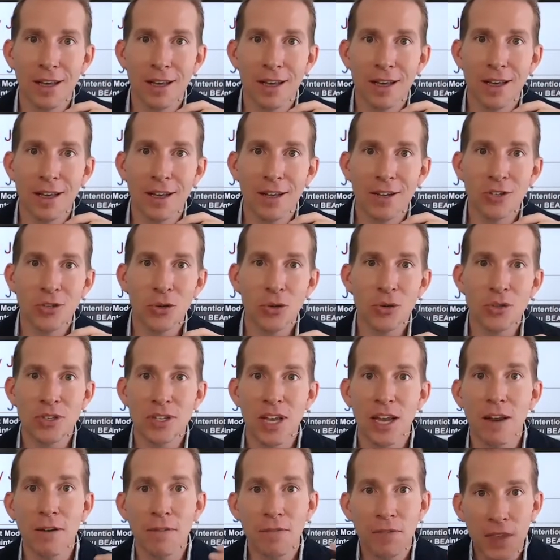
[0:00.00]
So
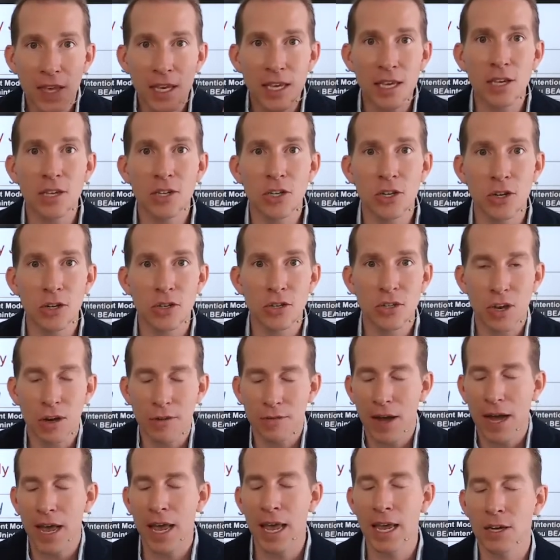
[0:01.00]
instead of thinking to yourself,
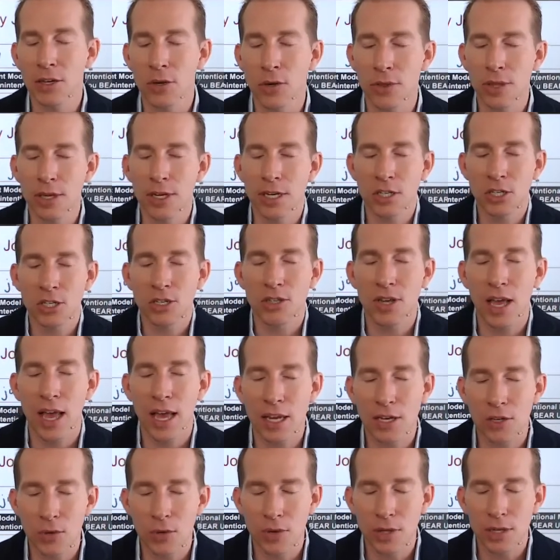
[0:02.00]
I hate doing the dishes, I
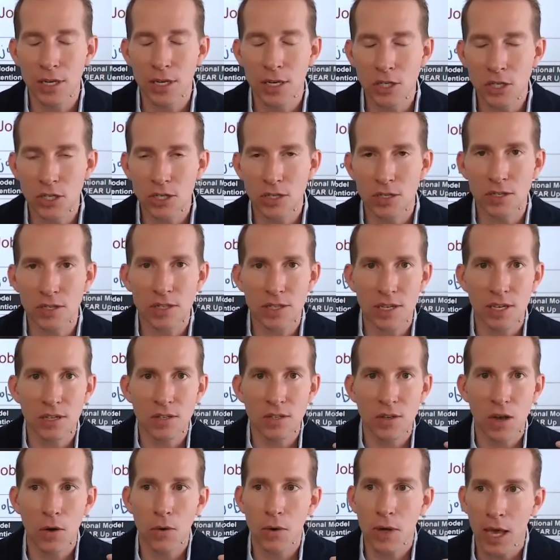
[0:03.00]
hate doing the dishes, it's going to
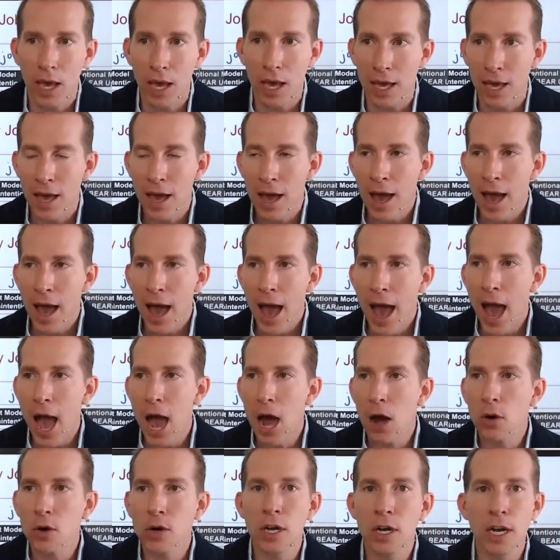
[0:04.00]
say, okay,
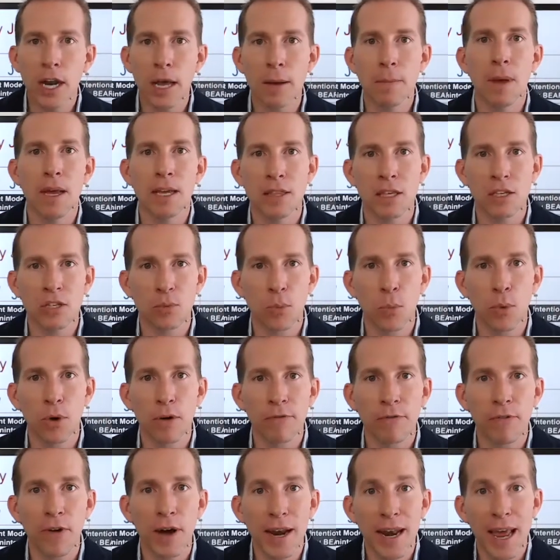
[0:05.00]
how could I make this more
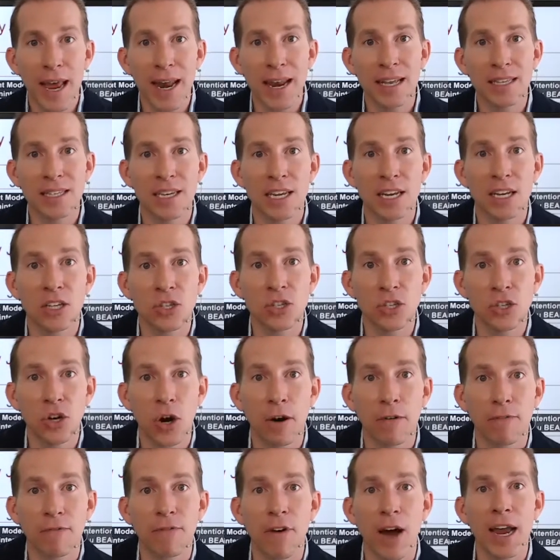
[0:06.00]
fun? And it's going to
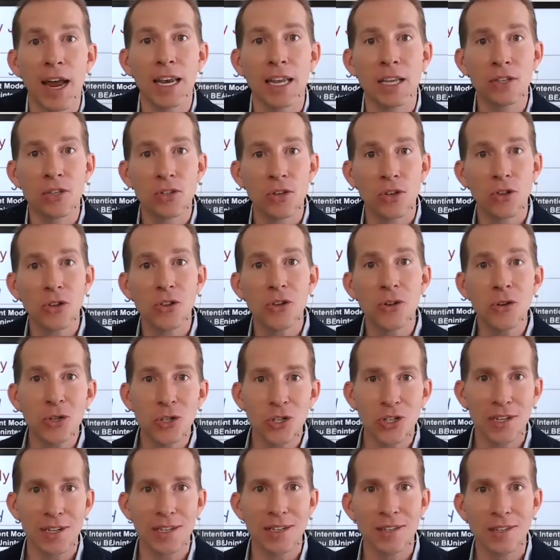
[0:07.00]
start finding
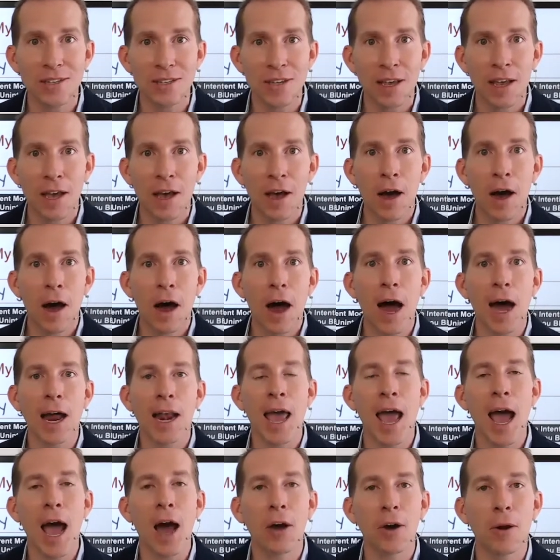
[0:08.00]
solutions on
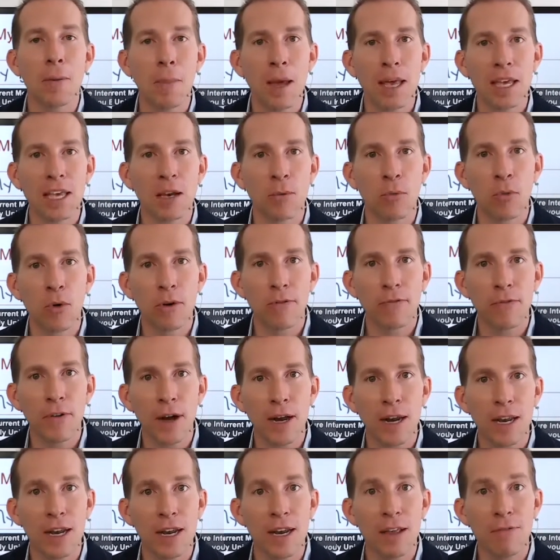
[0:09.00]
how to make it more
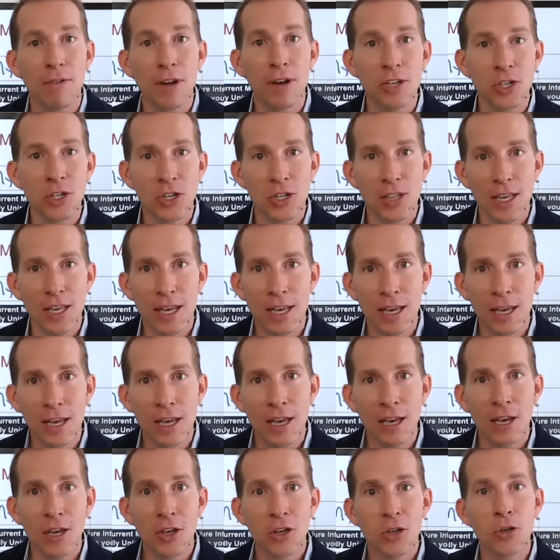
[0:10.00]
fun. And eventually,
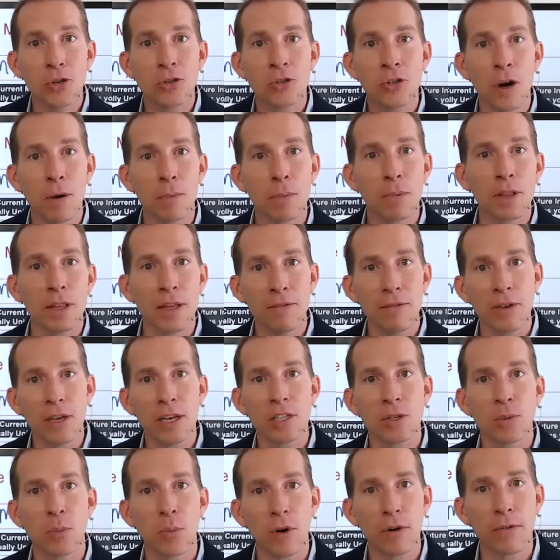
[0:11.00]
you start believing
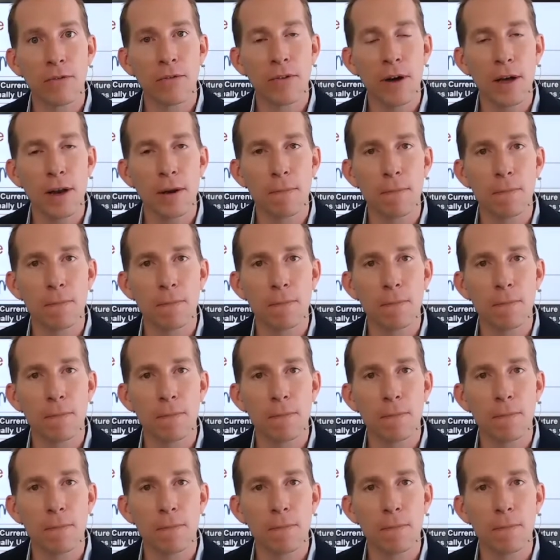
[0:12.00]
it's more fun.